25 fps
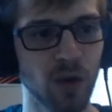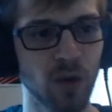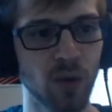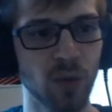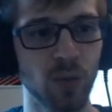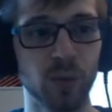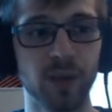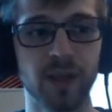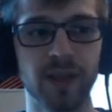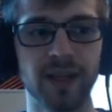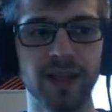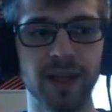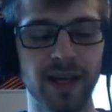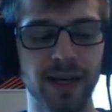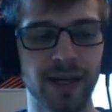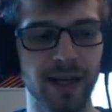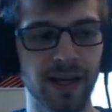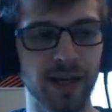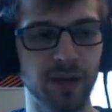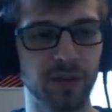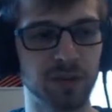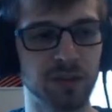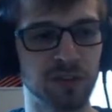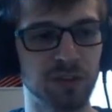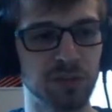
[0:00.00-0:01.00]
we get
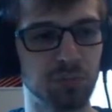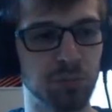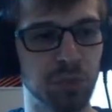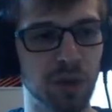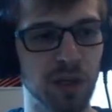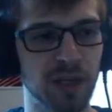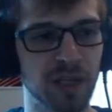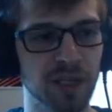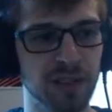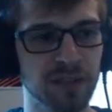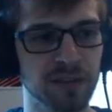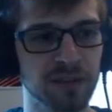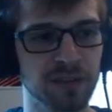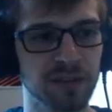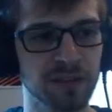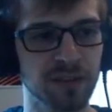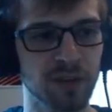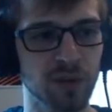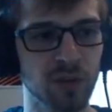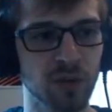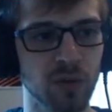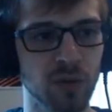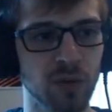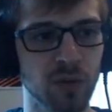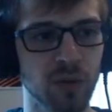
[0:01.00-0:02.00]
a response.
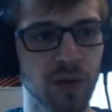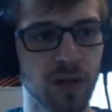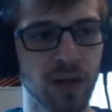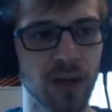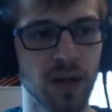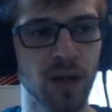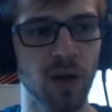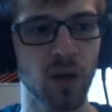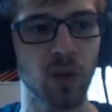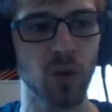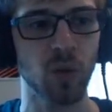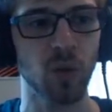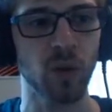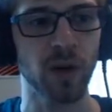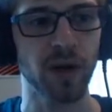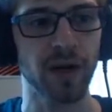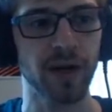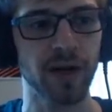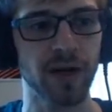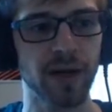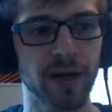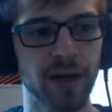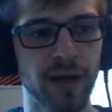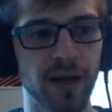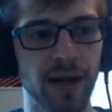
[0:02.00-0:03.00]
So
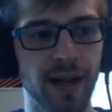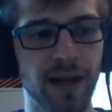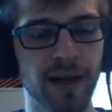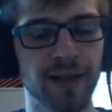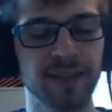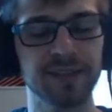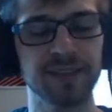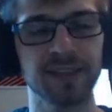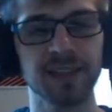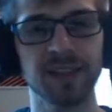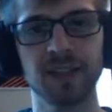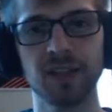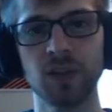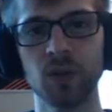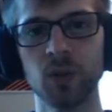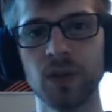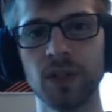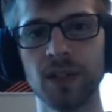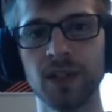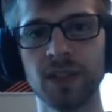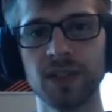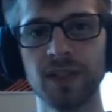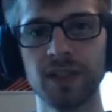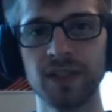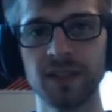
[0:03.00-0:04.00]
we're
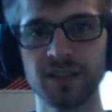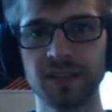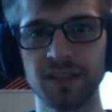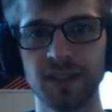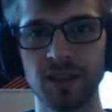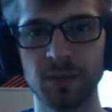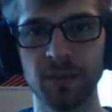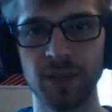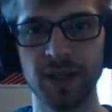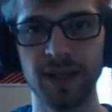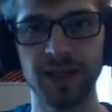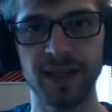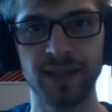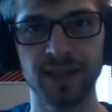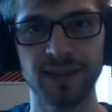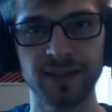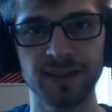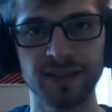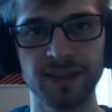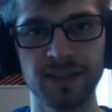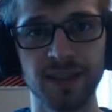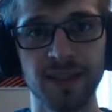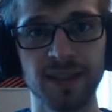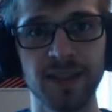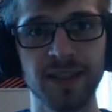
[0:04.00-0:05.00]
executing these
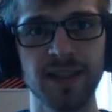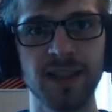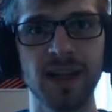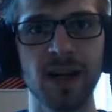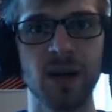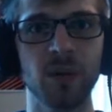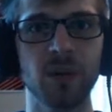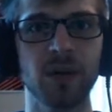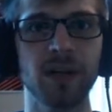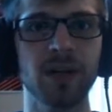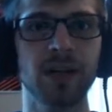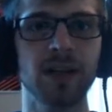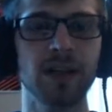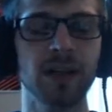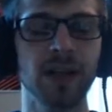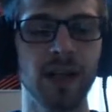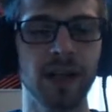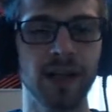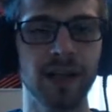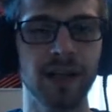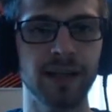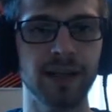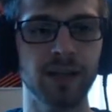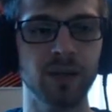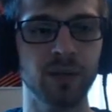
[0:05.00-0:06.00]
commands in our
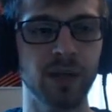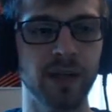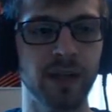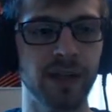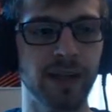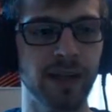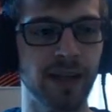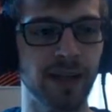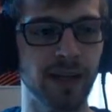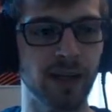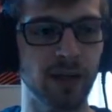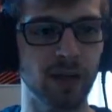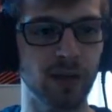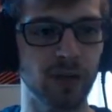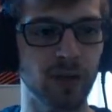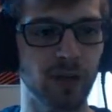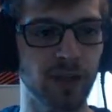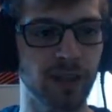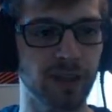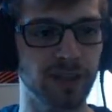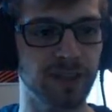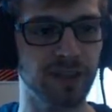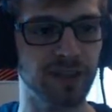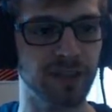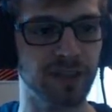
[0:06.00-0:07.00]
client right now. You
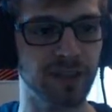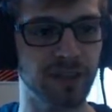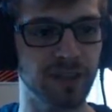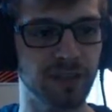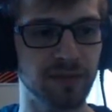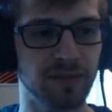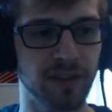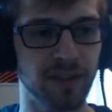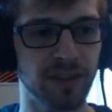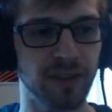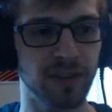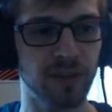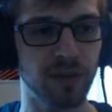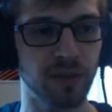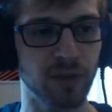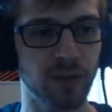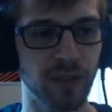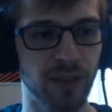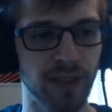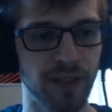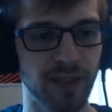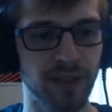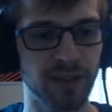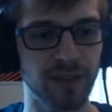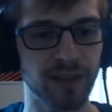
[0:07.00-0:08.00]
can see if I do
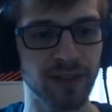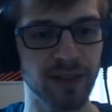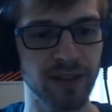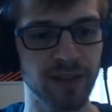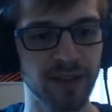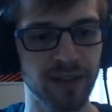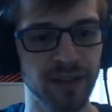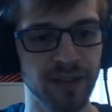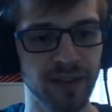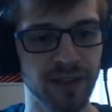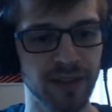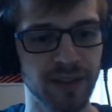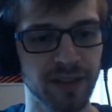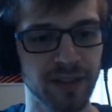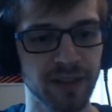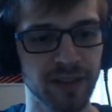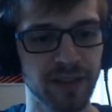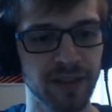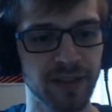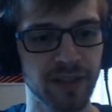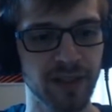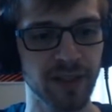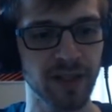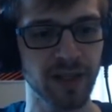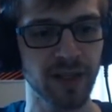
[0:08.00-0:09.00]
a dir
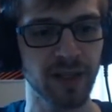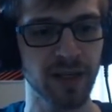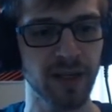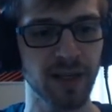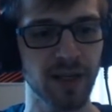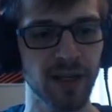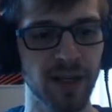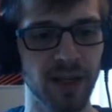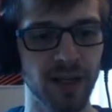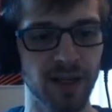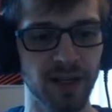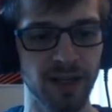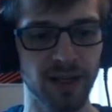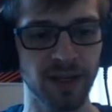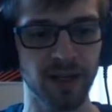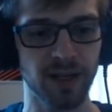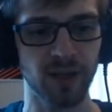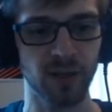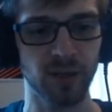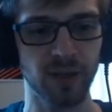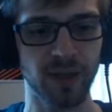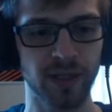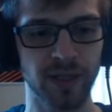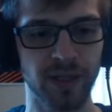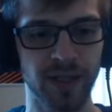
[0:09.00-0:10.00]
here, uh,
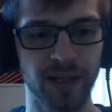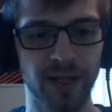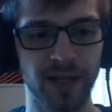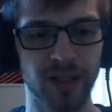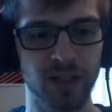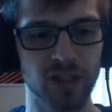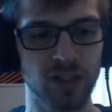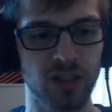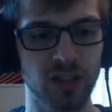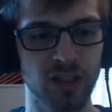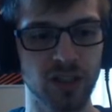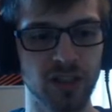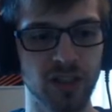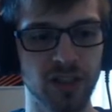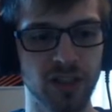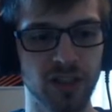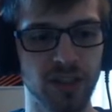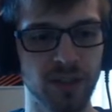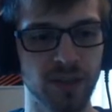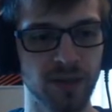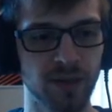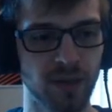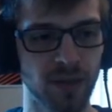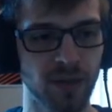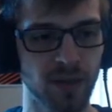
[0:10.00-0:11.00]
we can
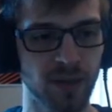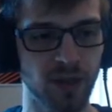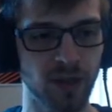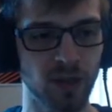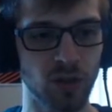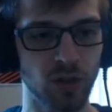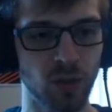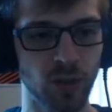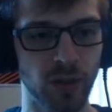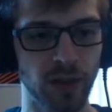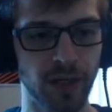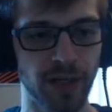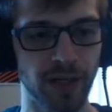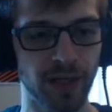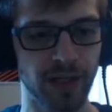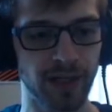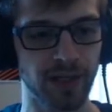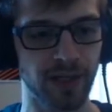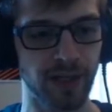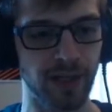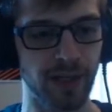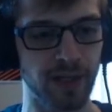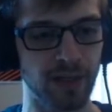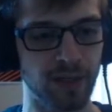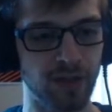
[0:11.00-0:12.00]
actually go ahead
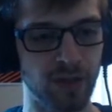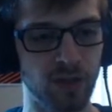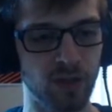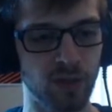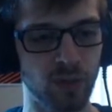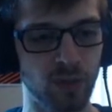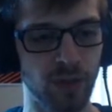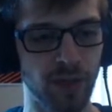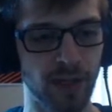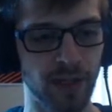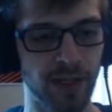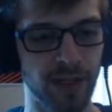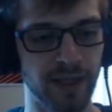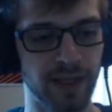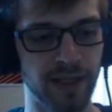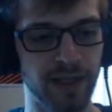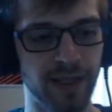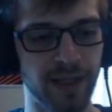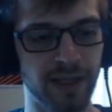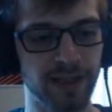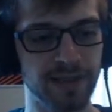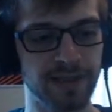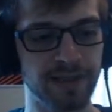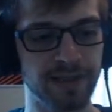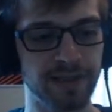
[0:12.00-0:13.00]
and do a
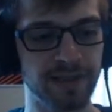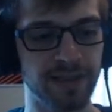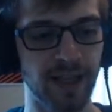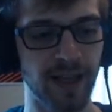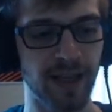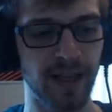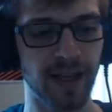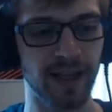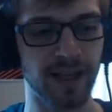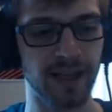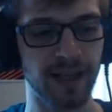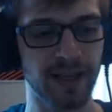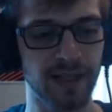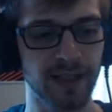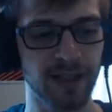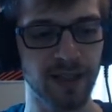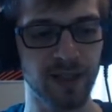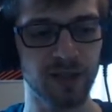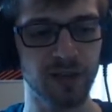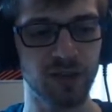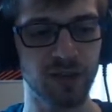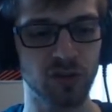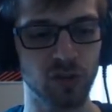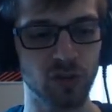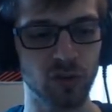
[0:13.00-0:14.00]
netstat
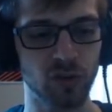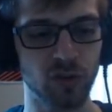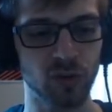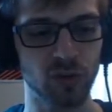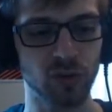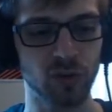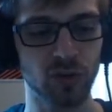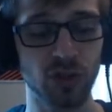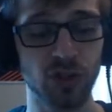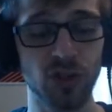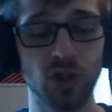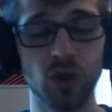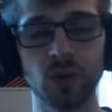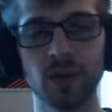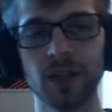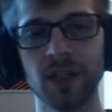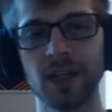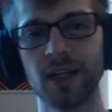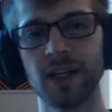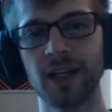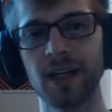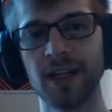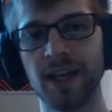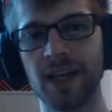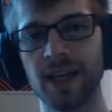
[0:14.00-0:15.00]
to show the
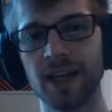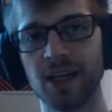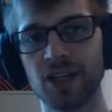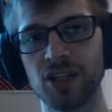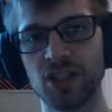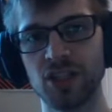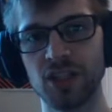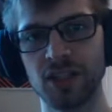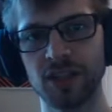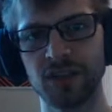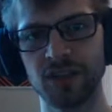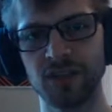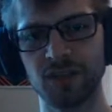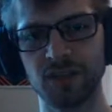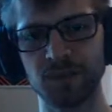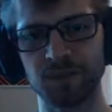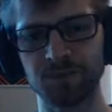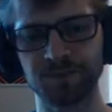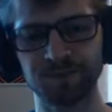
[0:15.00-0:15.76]
connections.